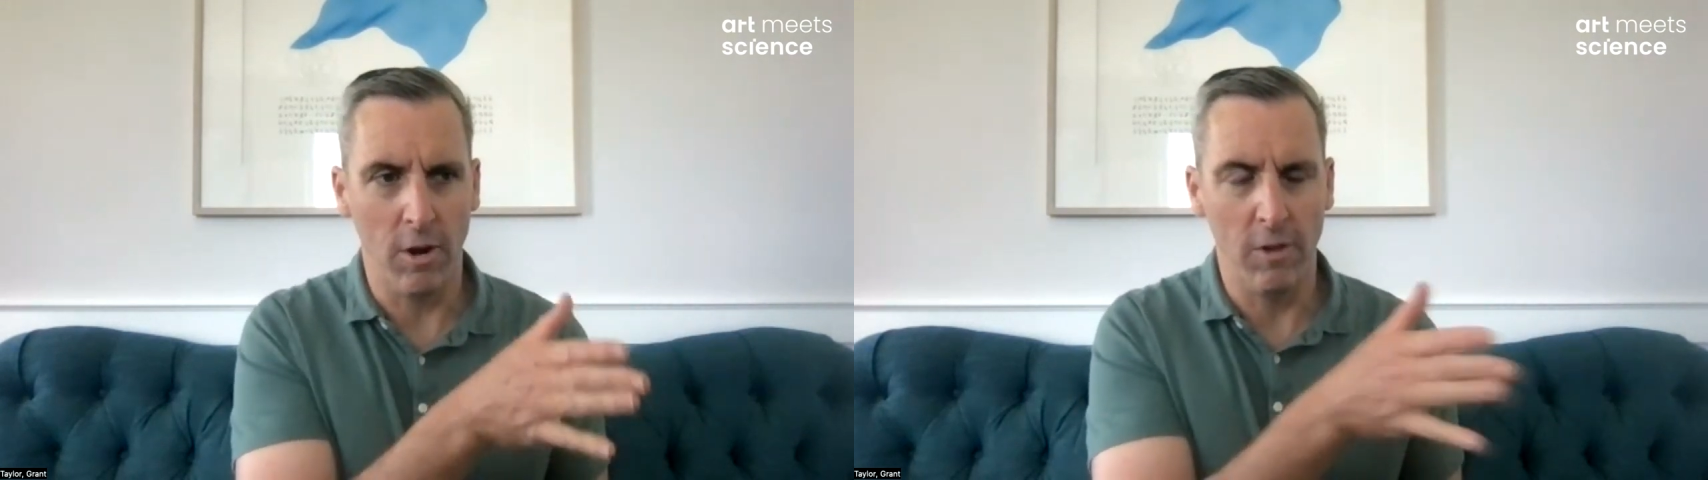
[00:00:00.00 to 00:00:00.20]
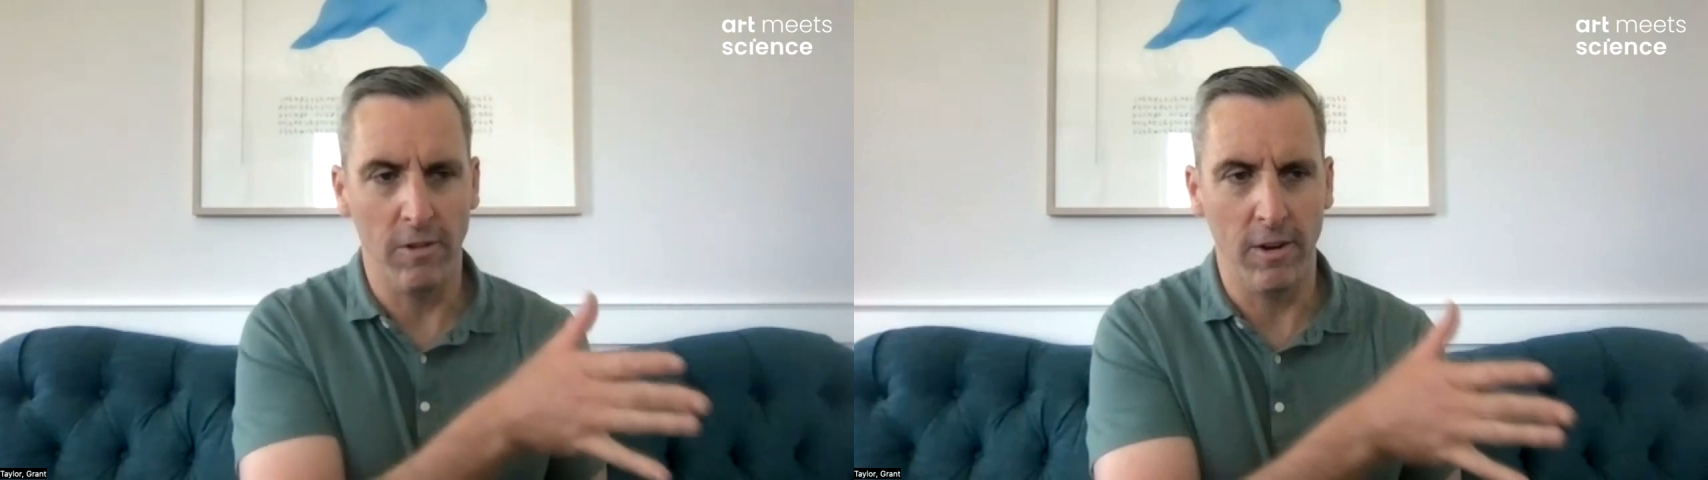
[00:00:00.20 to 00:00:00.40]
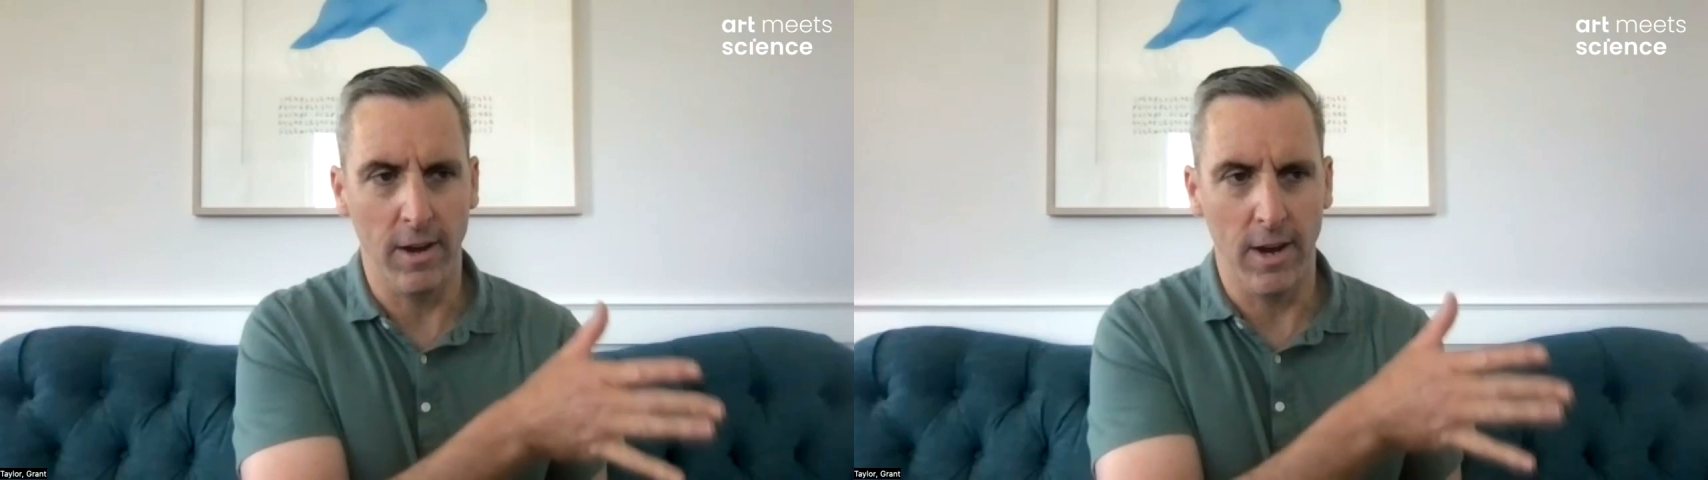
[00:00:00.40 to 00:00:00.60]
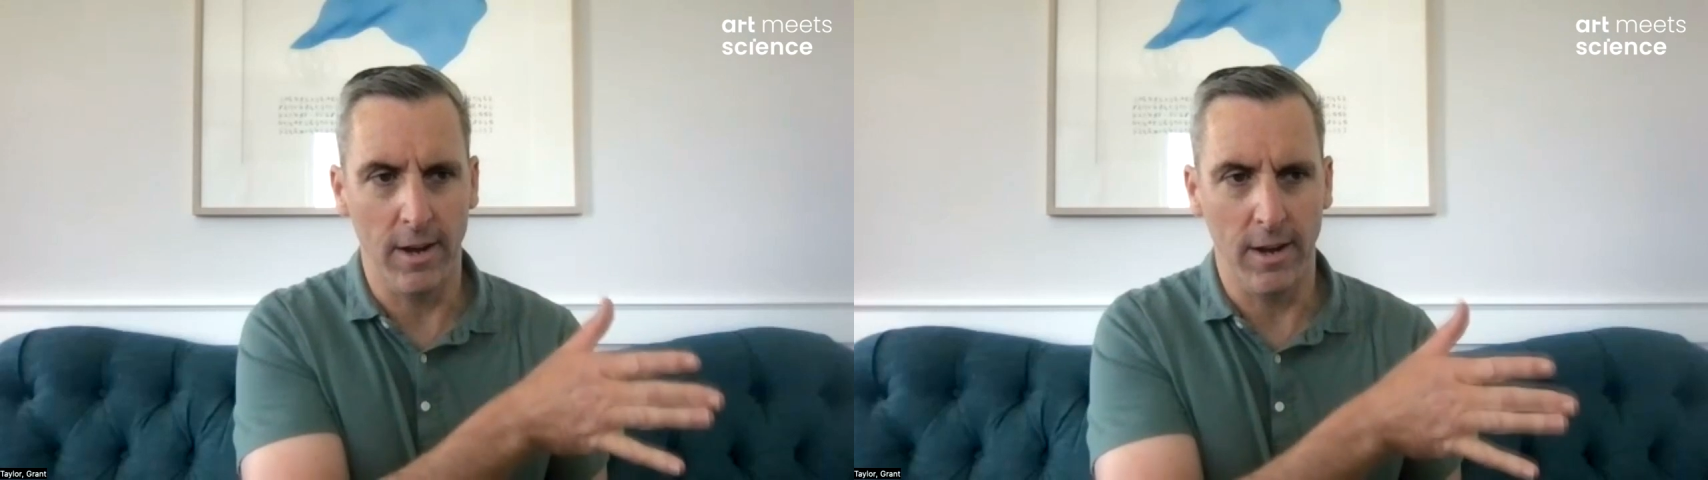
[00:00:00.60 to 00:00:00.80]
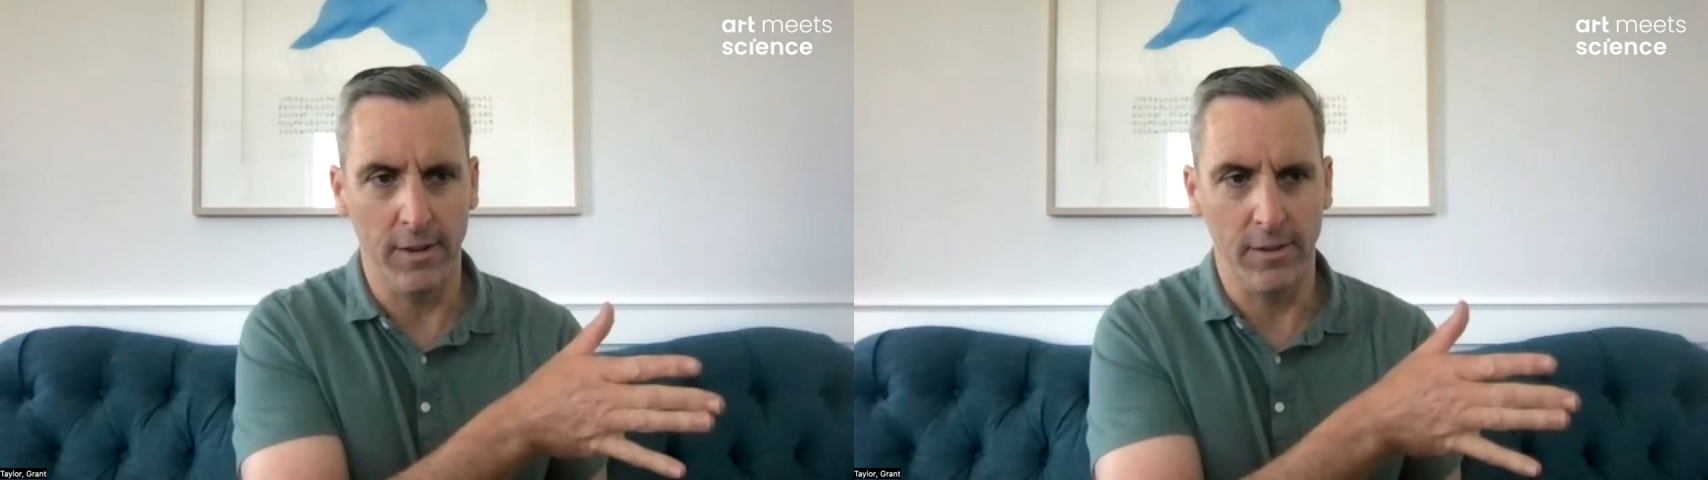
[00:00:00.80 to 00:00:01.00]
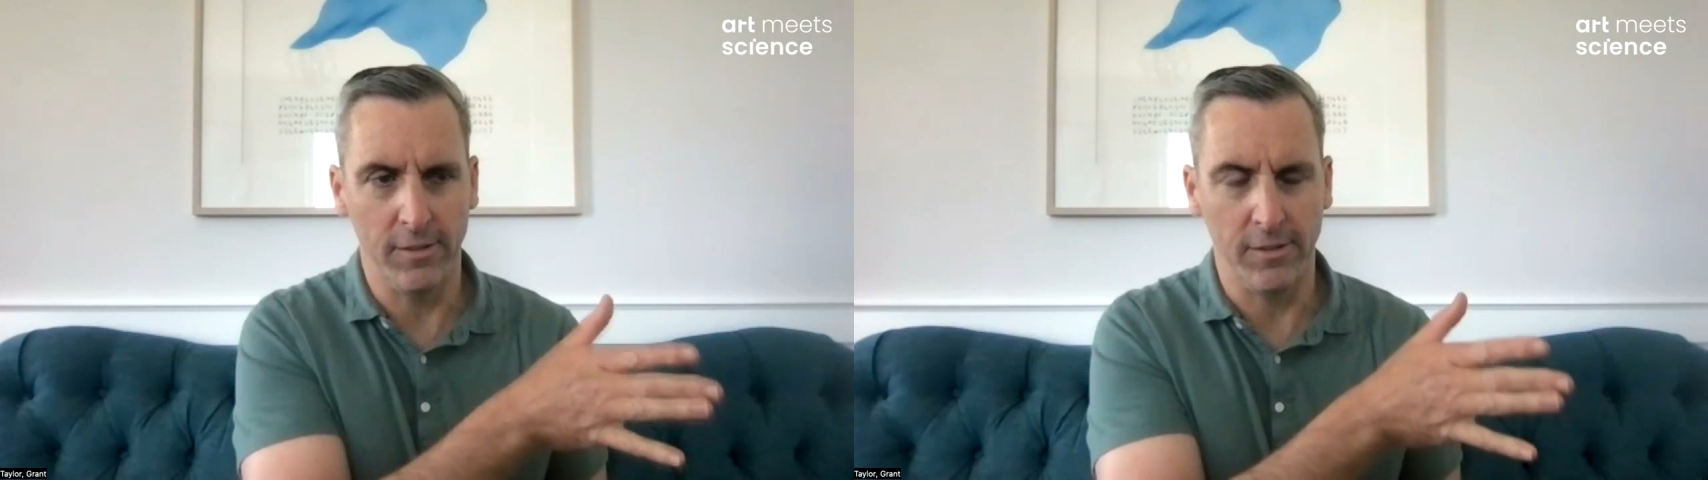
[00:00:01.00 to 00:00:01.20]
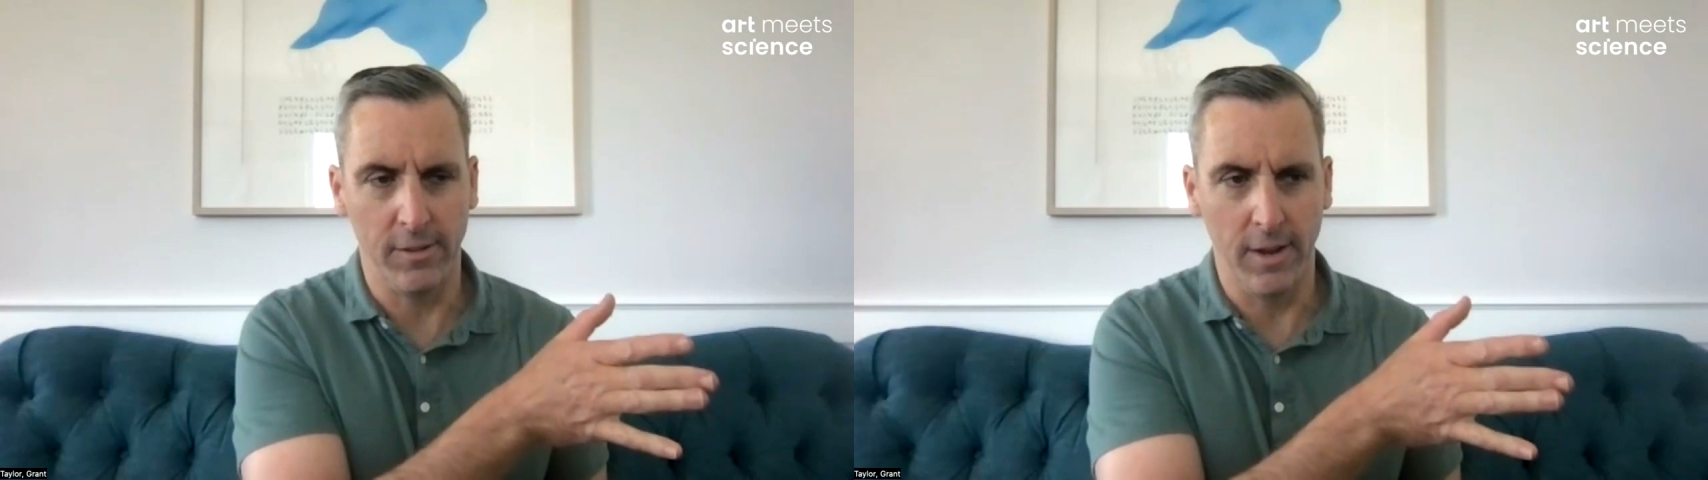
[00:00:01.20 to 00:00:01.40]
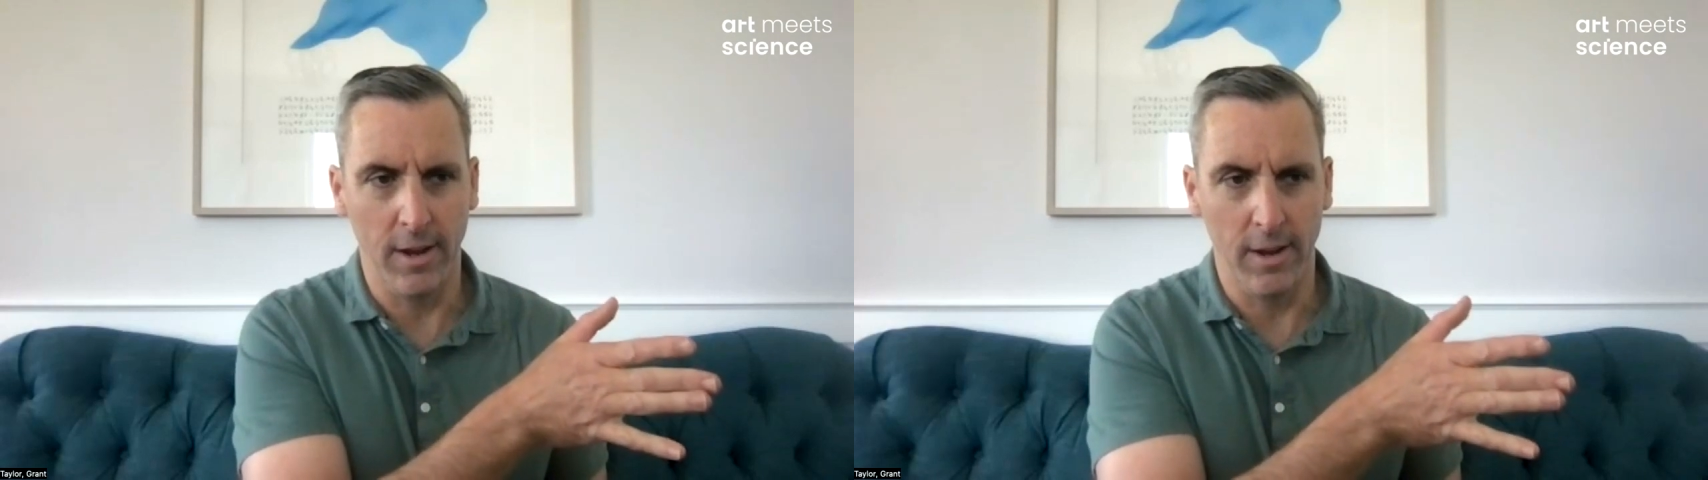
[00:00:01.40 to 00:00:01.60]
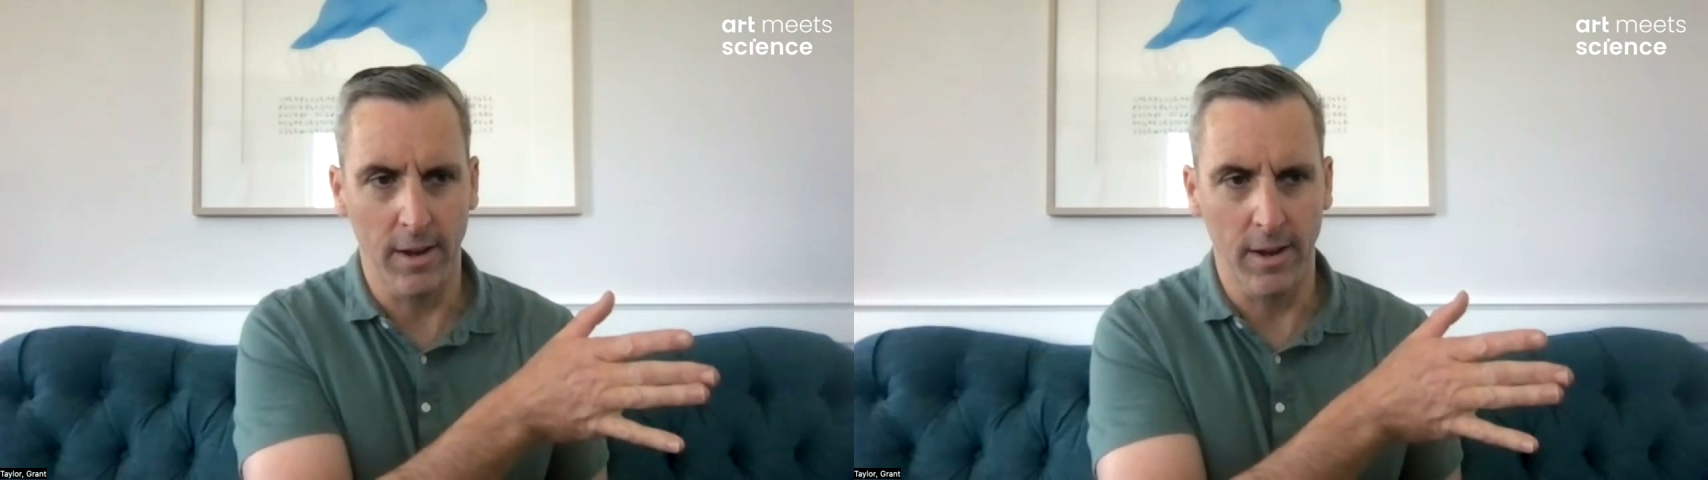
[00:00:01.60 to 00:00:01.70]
over a, a,